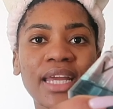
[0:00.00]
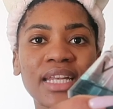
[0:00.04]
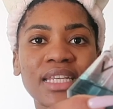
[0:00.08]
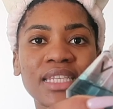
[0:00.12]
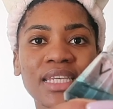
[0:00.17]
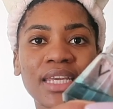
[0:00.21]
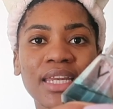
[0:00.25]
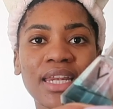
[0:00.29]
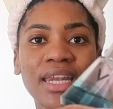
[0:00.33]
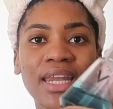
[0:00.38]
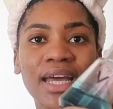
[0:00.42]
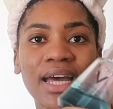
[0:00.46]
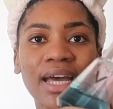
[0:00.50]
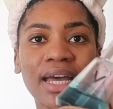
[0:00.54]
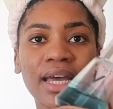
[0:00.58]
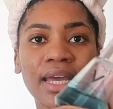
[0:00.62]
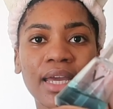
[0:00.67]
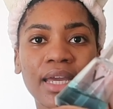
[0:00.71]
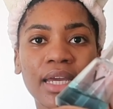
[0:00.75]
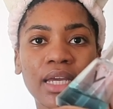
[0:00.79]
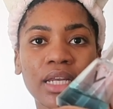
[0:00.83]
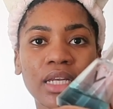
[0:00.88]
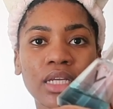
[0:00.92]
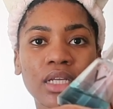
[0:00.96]

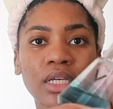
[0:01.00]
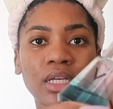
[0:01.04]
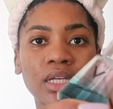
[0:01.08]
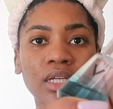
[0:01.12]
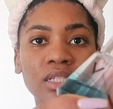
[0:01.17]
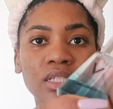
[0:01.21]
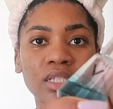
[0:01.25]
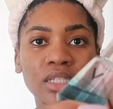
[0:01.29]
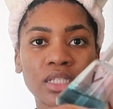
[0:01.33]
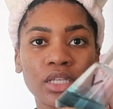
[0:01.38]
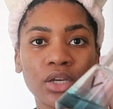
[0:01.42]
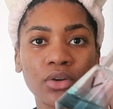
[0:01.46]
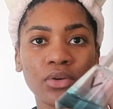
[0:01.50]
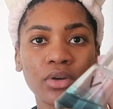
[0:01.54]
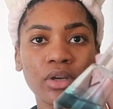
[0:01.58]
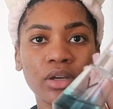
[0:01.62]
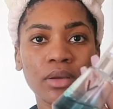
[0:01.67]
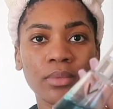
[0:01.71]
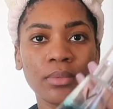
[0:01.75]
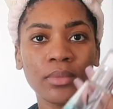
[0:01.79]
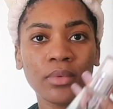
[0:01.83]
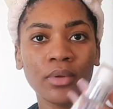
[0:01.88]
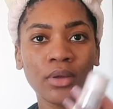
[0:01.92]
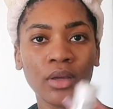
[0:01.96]
89
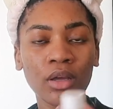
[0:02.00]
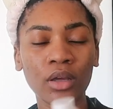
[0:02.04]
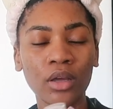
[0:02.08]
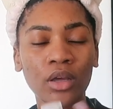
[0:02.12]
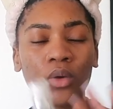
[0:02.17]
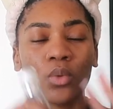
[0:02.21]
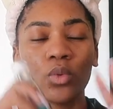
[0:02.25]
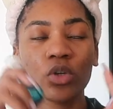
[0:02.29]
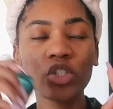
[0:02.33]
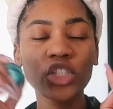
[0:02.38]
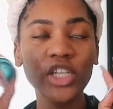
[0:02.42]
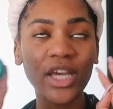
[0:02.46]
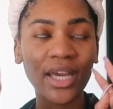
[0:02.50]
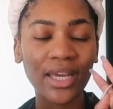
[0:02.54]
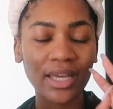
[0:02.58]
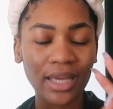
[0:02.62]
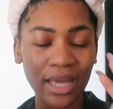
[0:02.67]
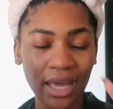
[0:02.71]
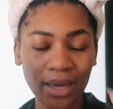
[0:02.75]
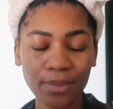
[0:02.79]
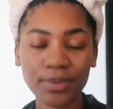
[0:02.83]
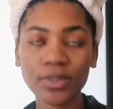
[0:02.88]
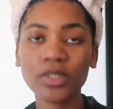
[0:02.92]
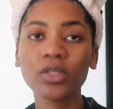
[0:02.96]
Serum, which I
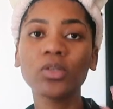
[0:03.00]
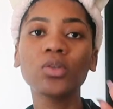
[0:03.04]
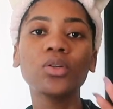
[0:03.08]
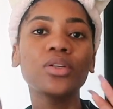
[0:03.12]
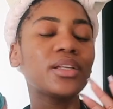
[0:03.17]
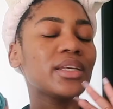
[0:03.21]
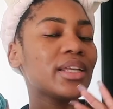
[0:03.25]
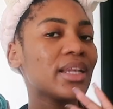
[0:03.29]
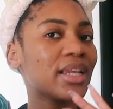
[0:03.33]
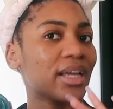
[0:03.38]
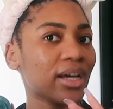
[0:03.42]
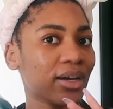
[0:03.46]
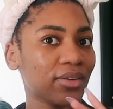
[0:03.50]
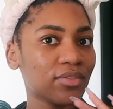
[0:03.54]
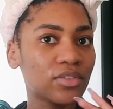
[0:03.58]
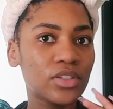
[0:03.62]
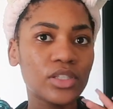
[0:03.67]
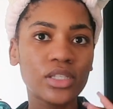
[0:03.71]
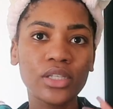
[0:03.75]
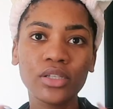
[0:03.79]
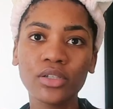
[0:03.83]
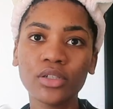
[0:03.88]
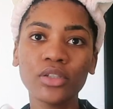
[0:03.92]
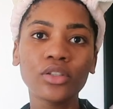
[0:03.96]
absolutely
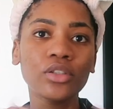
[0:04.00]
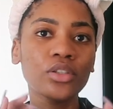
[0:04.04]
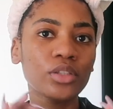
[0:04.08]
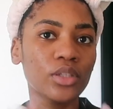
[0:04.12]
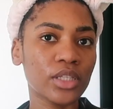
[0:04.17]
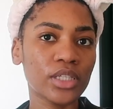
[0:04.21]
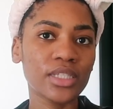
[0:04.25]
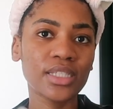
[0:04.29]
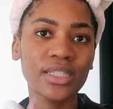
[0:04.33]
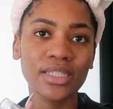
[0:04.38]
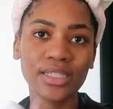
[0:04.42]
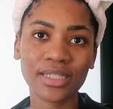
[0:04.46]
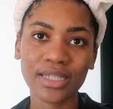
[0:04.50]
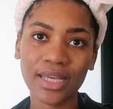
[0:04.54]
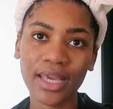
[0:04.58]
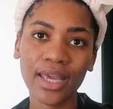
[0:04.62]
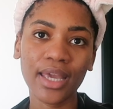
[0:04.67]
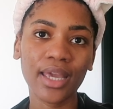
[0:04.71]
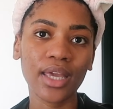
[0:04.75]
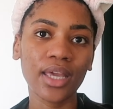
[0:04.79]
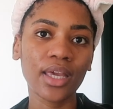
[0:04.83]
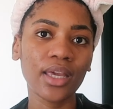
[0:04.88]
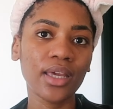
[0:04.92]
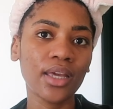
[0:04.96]
love till this
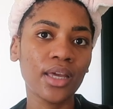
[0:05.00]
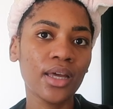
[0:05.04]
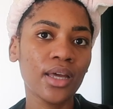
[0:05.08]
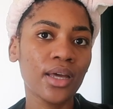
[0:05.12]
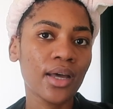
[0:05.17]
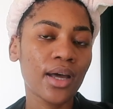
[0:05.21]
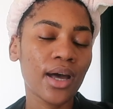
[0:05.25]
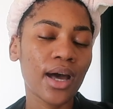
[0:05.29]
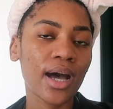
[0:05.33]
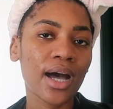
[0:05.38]
day.